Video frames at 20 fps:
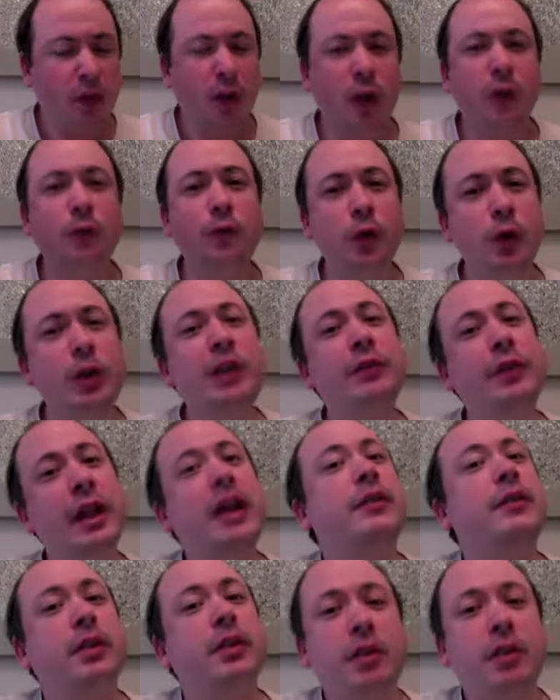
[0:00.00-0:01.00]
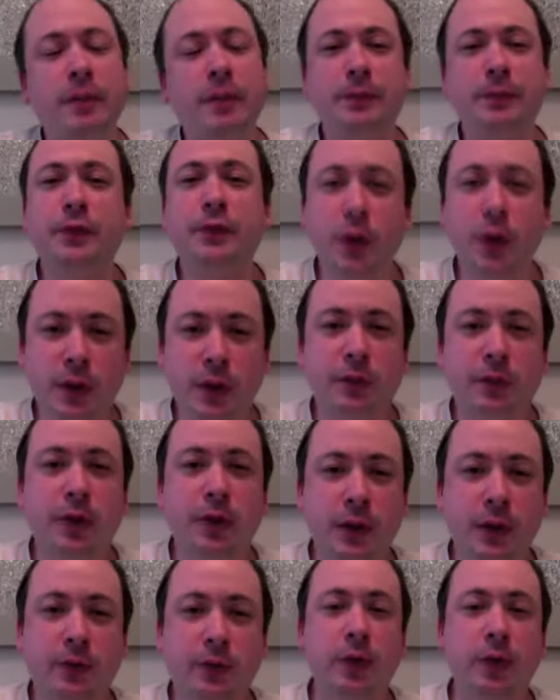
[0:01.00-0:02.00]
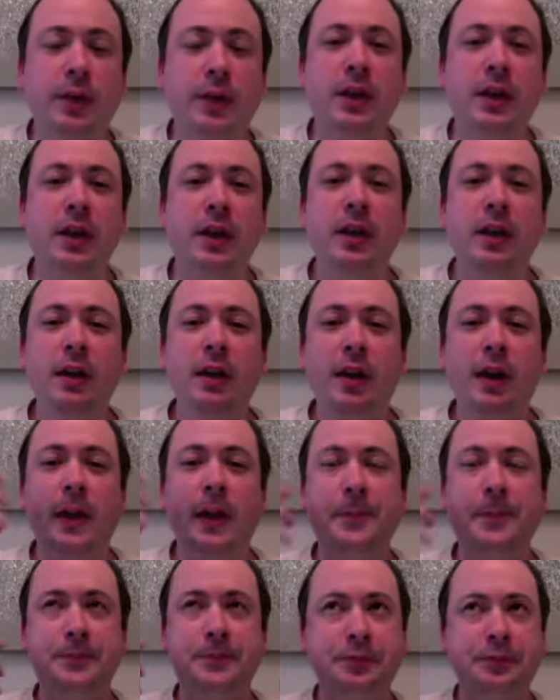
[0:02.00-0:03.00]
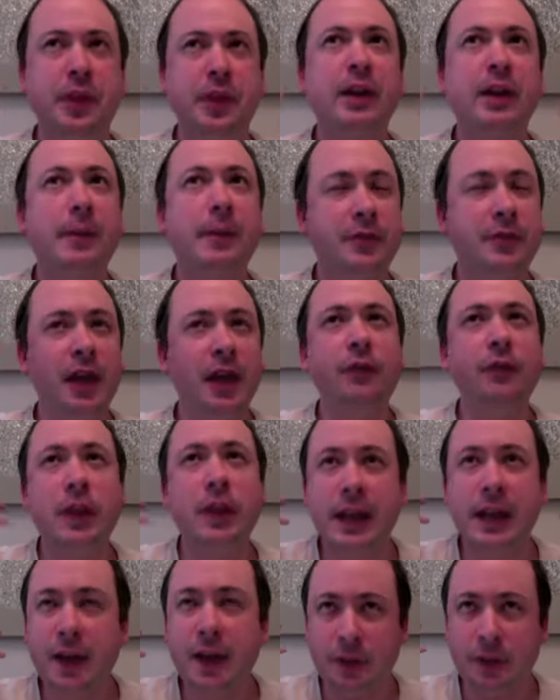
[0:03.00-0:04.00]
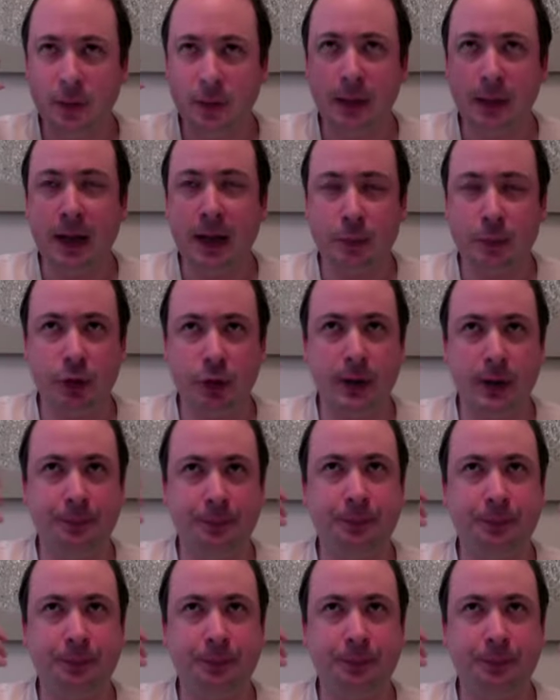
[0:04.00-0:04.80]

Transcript: Fruity flavours, fruity. I'm definitely getting the blackberry,